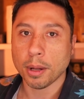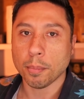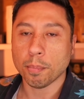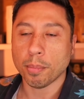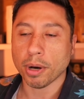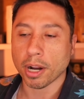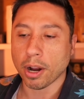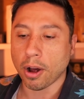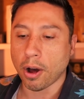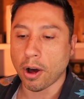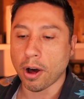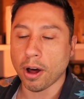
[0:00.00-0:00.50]

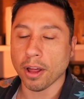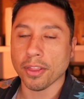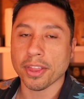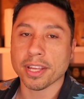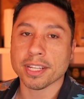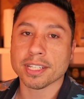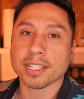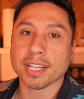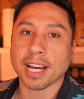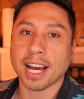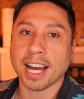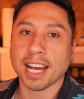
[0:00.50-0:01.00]
But all
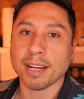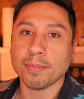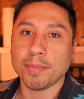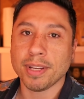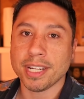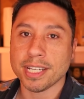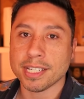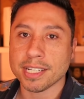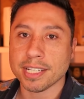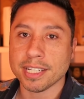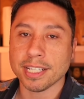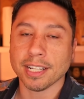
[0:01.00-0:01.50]
this time,
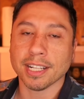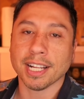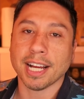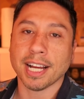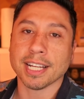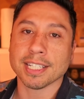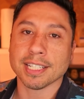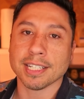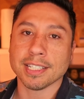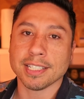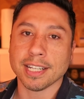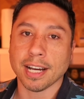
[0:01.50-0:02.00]
he still
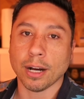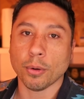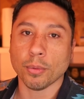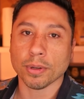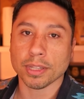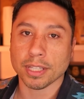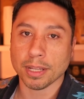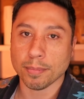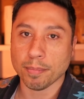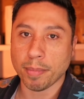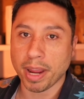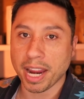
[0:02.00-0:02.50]
hasn't dealt with
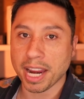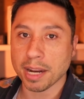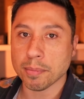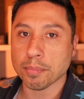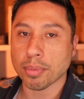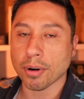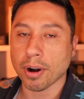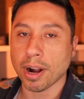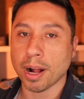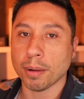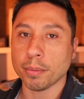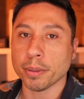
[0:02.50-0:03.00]
the main
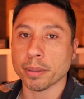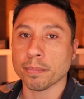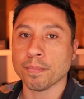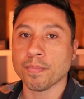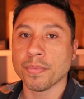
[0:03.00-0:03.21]
problem.